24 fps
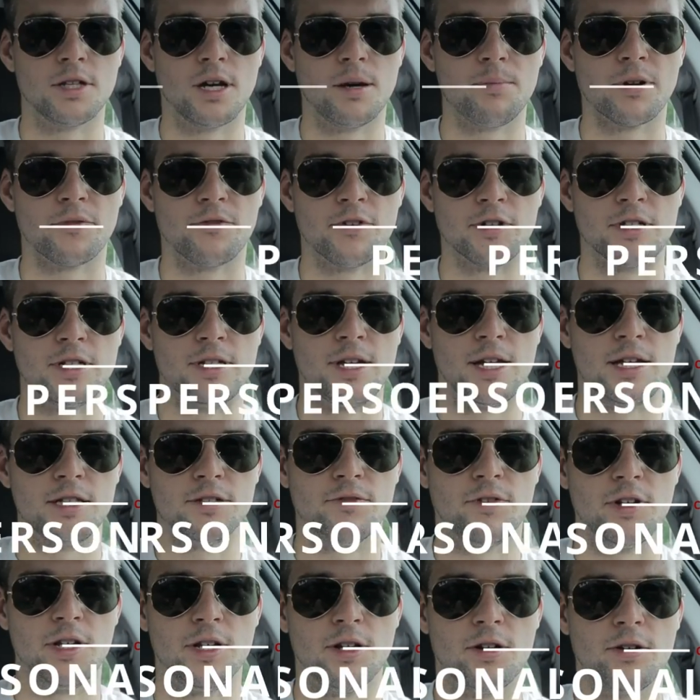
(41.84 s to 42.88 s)
topic for
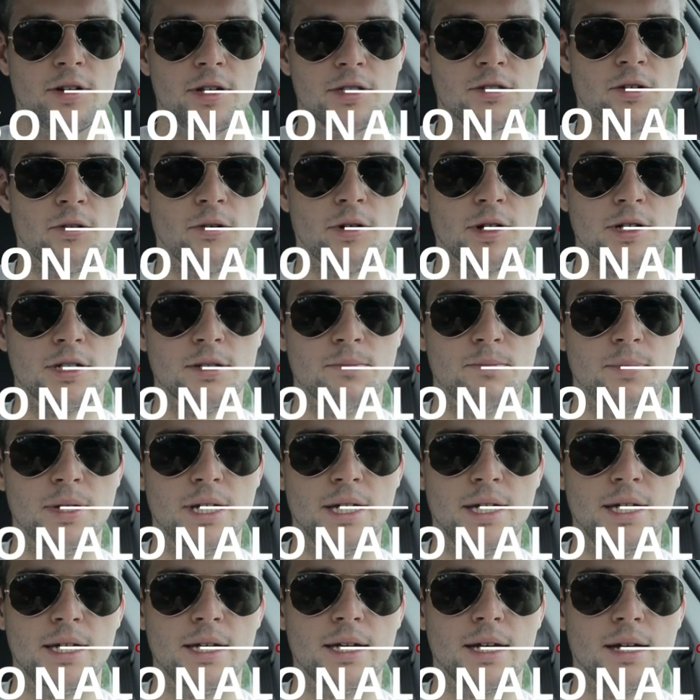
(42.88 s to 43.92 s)
today's video is going to
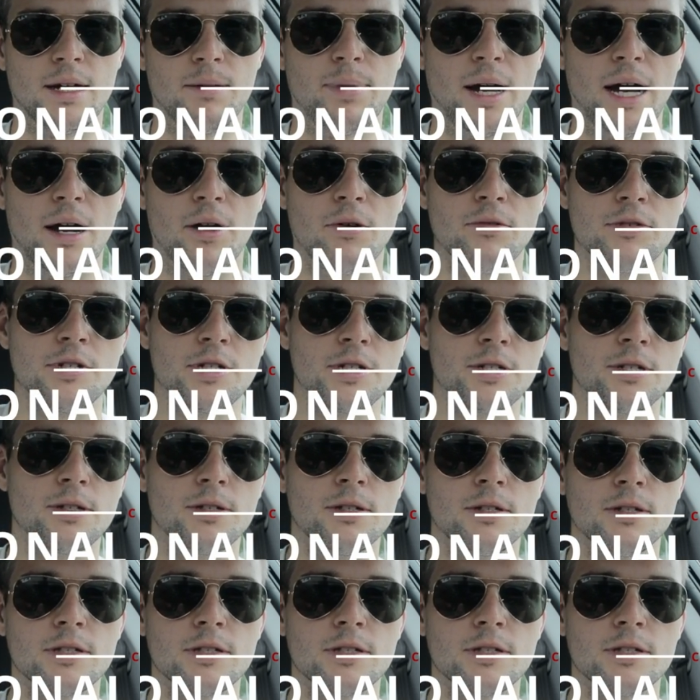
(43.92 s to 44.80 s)
be about